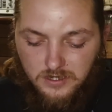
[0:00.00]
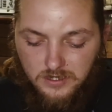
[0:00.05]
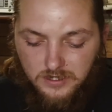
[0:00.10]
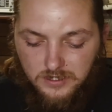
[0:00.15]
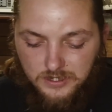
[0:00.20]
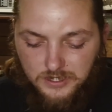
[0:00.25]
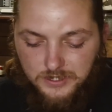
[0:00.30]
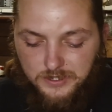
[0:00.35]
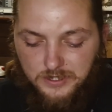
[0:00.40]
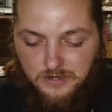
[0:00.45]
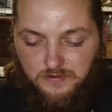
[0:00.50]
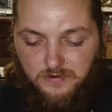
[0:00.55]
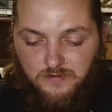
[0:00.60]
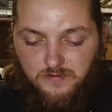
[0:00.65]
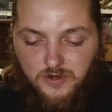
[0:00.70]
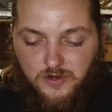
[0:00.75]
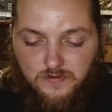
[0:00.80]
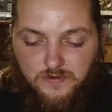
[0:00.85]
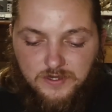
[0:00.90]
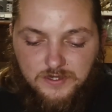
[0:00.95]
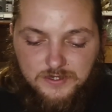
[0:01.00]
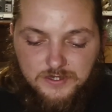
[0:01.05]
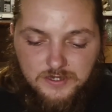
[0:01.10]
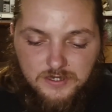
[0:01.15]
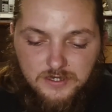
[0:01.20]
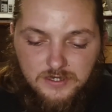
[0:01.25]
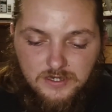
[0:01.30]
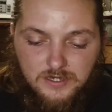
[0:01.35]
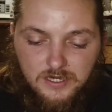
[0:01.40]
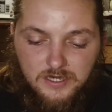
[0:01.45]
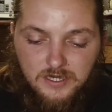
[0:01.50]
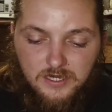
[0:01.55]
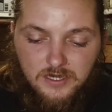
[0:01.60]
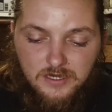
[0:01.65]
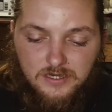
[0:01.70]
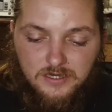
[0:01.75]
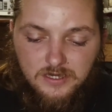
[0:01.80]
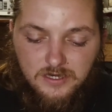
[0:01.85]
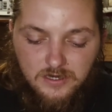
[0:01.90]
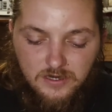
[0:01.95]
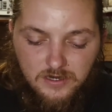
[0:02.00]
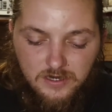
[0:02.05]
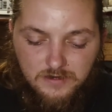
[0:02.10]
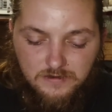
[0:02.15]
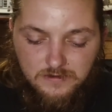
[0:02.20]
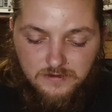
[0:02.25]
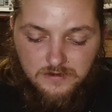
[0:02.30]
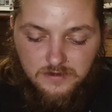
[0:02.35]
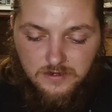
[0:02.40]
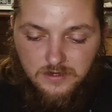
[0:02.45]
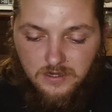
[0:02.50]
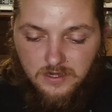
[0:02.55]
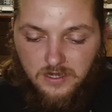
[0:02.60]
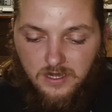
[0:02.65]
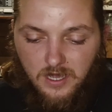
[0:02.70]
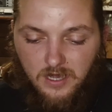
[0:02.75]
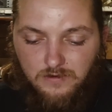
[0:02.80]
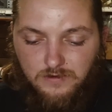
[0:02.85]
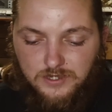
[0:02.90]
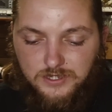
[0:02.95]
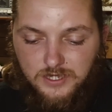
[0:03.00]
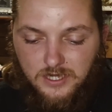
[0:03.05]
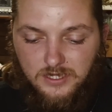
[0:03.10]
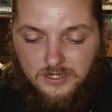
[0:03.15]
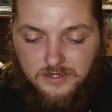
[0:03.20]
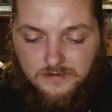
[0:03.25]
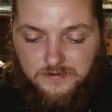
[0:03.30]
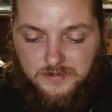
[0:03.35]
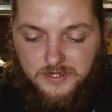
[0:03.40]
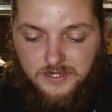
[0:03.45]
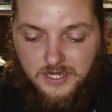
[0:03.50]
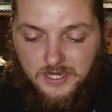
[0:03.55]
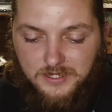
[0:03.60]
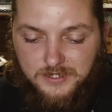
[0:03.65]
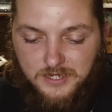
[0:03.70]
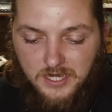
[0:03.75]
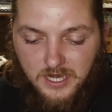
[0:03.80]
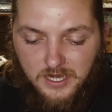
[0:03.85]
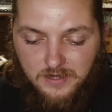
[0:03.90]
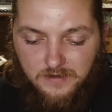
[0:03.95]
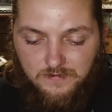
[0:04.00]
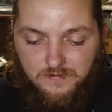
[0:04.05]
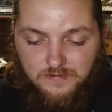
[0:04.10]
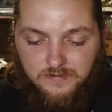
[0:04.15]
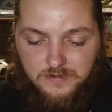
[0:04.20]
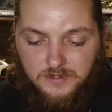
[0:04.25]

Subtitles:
just different movies and you're like, I wish I lived in that time.